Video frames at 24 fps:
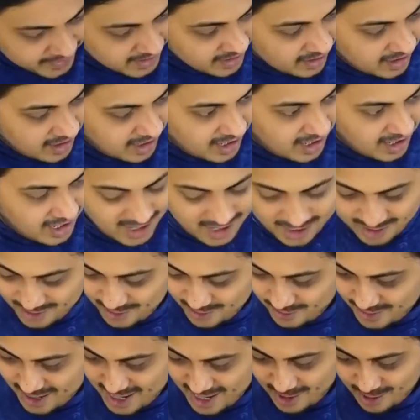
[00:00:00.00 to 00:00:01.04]

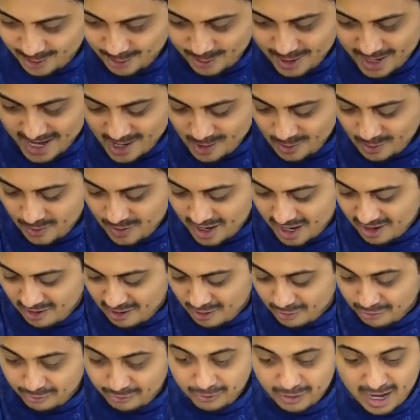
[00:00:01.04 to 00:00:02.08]
Wow, wow,
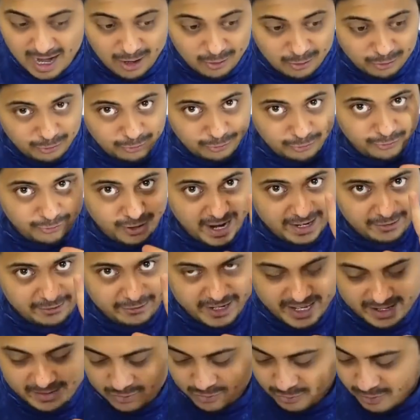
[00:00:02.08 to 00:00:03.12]
wow, wow. 5
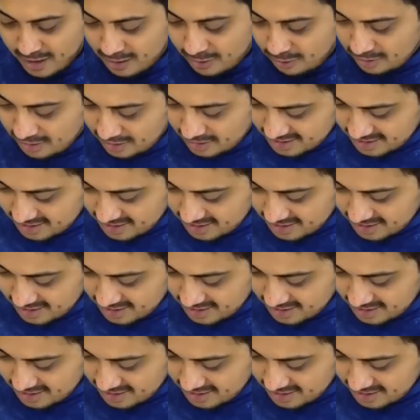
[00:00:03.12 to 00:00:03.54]
times wow.